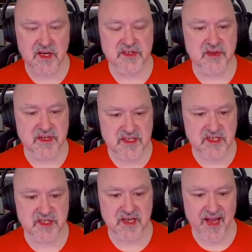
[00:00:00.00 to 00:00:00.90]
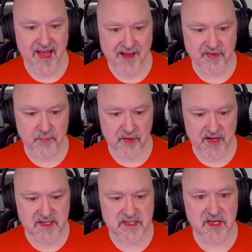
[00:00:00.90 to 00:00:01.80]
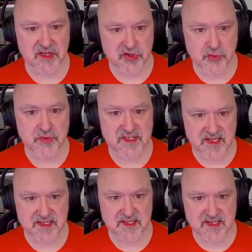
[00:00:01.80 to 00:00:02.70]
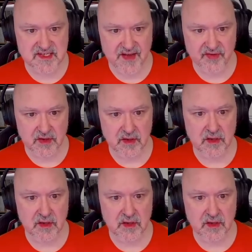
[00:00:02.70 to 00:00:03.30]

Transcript: So the digits I haven't placed are 2, 6, and 7.